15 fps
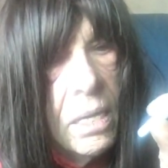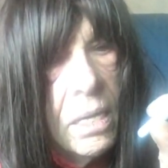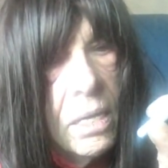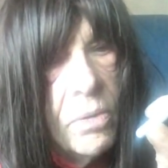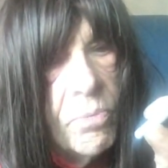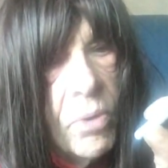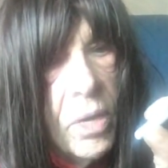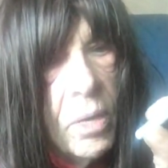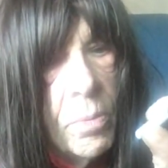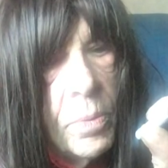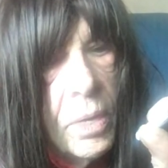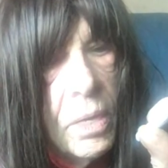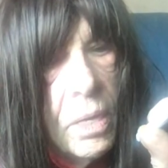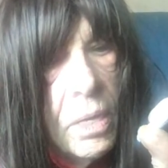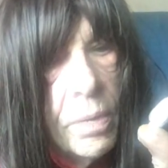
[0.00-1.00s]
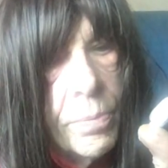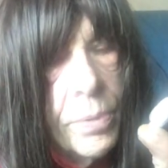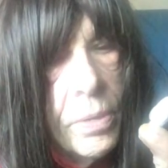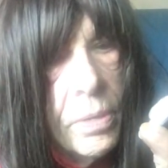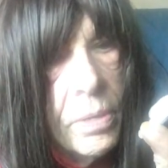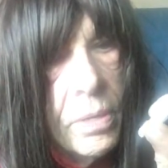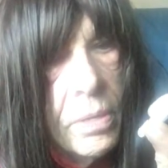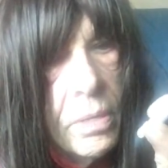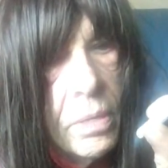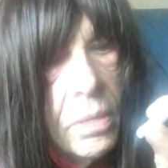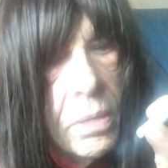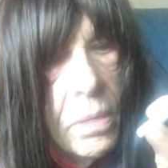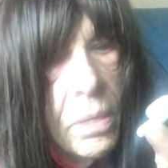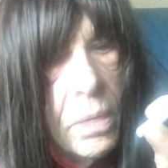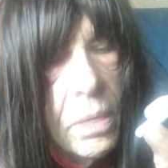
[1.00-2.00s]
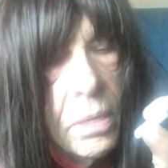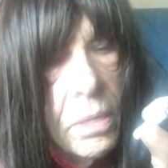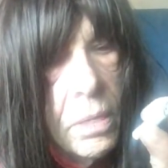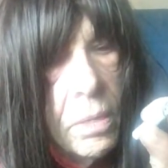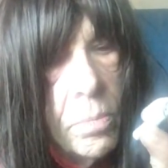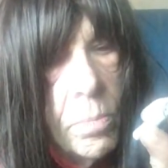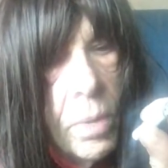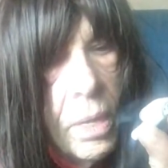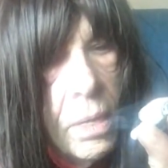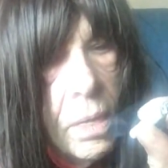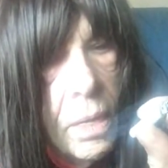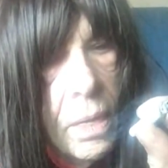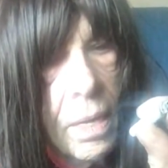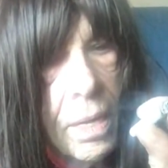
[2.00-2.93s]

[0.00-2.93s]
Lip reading: invited me to live there, so I didn't make it.